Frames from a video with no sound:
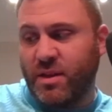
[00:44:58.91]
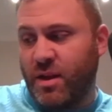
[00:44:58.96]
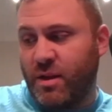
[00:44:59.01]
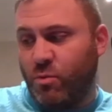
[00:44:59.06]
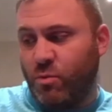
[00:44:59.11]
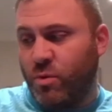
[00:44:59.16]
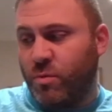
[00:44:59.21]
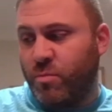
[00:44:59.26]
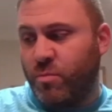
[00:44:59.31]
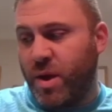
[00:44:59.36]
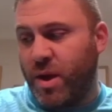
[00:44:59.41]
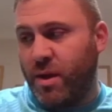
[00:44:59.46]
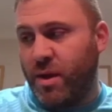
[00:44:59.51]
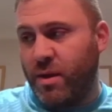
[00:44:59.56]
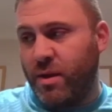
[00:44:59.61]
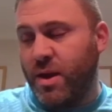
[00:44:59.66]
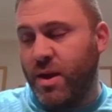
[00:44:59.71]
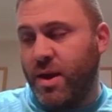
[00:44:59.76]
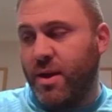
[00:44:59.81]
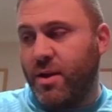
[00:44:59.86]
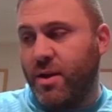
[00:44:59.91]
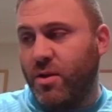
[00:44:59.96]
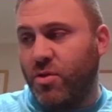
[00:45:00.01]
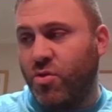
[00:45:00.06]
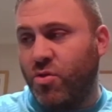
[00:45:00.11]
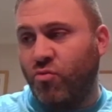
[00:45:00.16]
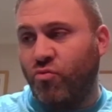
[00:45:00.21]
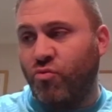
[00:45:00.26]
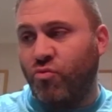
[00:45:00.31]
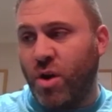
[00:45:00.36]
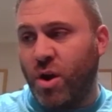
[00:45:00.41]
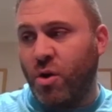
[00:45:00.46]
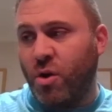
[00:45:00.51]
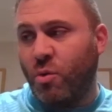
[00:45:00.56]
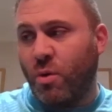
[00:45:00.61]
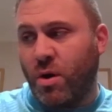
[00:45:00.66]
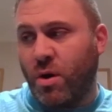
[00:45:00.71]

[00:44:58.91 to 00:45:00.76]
It would be the real